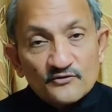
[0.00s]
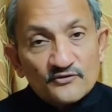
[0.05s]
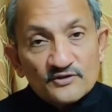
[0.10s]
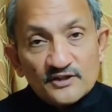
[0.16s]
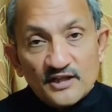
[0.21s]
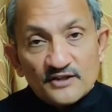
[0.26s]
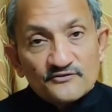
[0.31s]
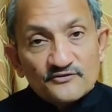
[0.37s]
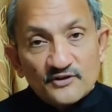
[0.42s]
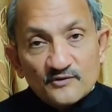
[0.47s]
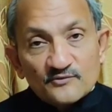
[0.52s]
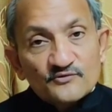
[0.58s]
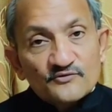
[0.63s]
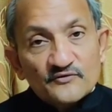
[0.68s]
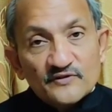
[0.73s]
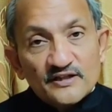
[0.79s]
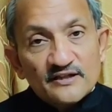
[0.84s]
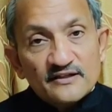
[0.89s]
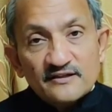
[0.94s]
So that
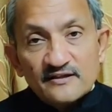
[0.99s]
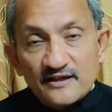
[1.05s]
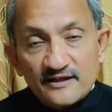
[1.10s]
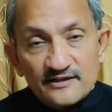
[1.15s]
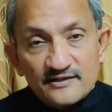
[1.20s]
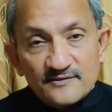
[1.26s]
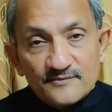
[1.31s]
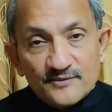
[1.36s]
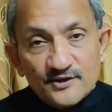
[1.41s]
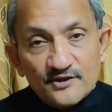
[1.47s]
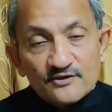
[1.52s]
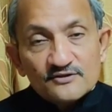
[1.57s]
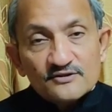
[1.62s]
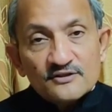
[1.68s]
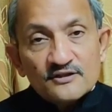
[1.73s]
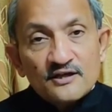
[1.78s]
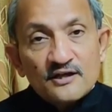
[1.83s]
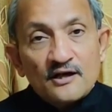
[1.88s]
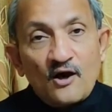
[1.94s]
sounds very great
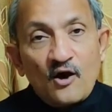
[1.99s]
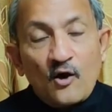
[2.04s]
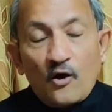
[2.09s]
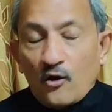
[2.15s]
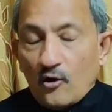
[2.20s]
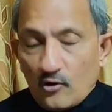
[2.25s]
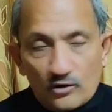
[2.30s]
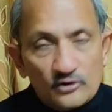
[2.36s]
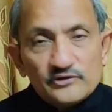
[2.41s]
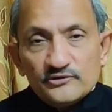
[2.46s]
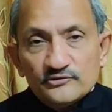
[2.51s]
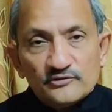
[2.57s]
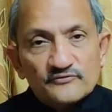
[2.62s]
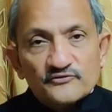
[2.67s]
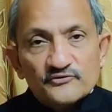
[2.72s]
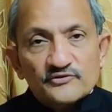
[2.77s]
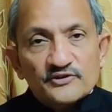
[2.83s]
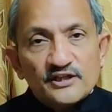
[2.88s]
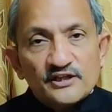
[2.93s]
because all you
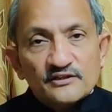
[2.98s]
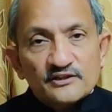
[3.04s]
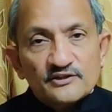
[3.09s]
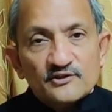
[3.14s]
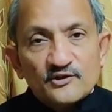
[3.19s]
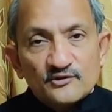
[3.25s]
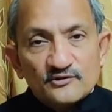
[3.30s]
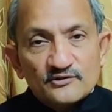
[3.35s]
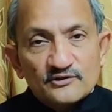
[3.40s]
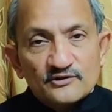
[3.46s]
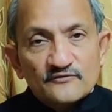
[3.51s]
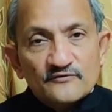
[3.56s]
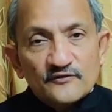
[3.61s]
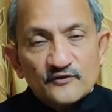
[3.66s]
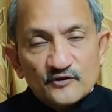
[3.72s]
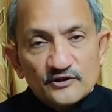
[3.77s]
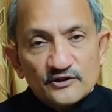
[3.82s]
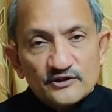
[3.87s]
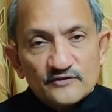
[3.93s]
have to tell a doctor
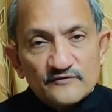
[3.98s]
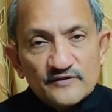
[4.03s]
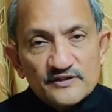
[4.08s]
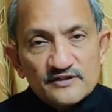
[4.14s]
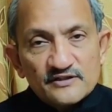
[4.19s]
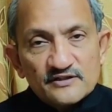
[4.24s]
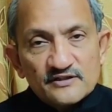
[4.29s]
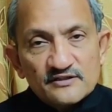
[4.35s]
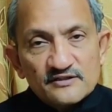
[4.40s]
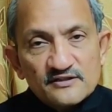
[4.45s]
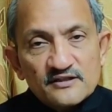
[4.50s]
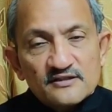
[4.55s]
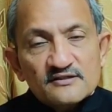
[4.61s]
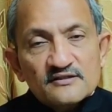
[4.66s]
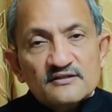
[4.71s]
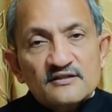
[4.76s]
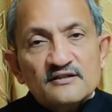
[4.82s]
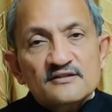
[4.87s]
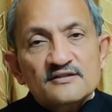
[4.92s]
for investing in
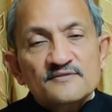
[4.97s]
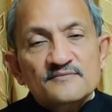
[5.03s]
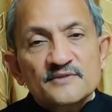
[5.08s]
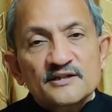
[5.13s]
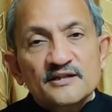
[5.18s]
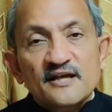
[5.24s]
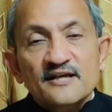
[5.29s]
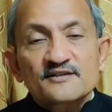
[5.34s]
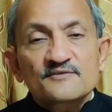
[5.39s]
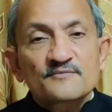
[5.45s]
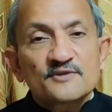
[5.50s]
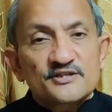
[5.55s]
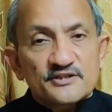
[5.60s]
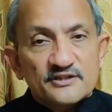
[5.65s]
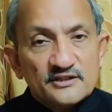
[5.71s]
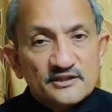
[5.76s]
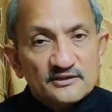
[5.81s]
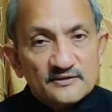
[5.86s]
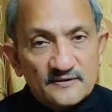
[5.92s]
saying, sir, is my tax
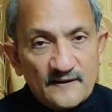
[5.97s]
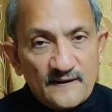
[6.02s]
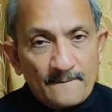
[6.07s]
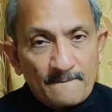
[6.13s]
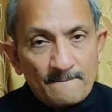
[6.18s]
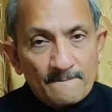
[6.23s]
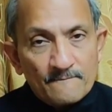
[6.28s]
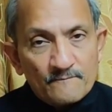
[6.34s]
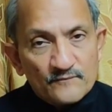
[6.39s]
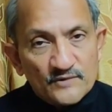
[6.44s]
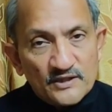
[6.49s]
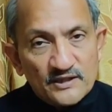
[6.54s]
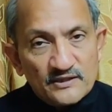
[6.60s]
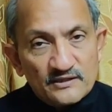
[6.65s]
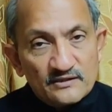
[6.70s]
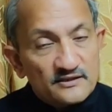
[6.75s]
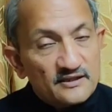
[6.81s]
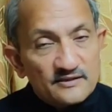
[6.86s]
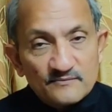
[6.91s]
bachega, right?